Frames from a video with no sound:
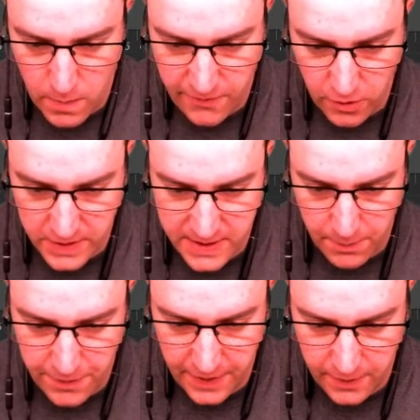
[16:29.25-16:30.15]
And we've got
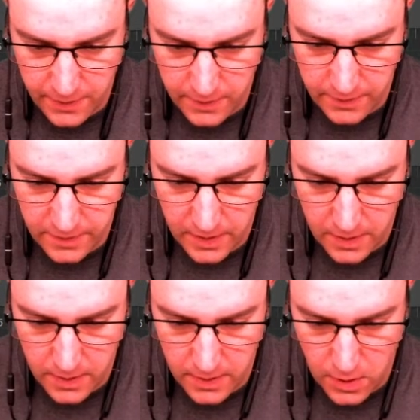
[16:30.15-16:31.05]
something
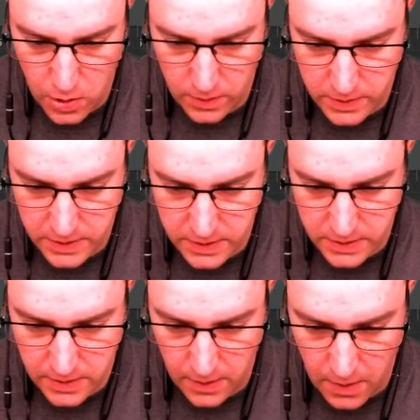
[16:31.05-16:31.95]
that
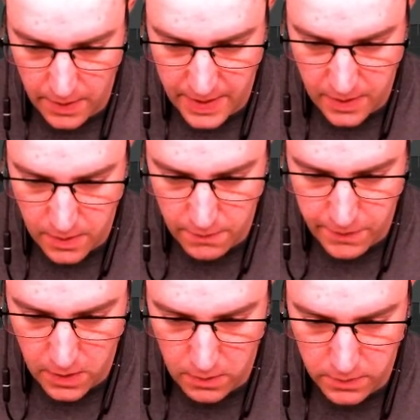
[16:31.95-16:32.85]
looks kind
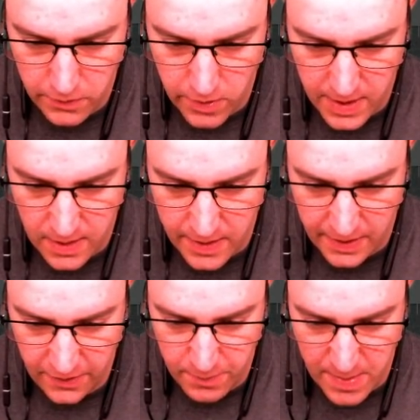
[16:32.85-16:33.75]
of along the right lines.